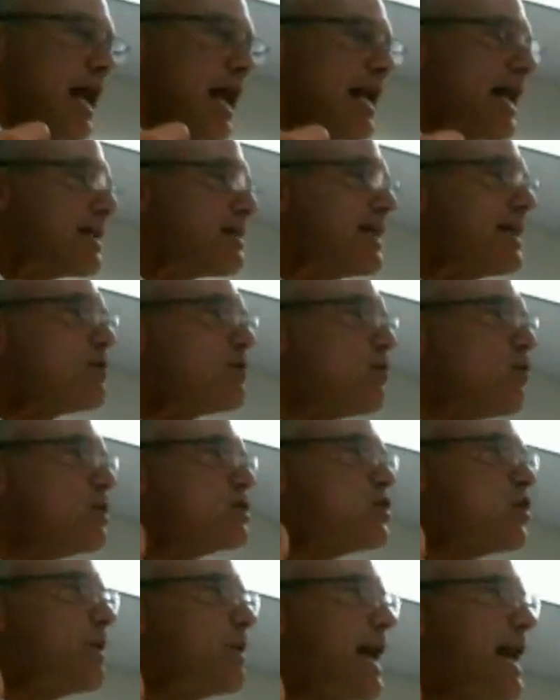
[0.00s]
And I think that what
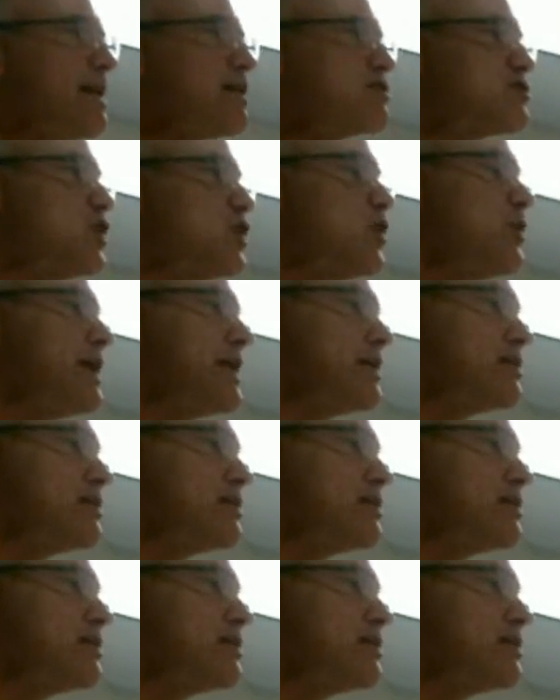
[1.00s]
Chopin is doing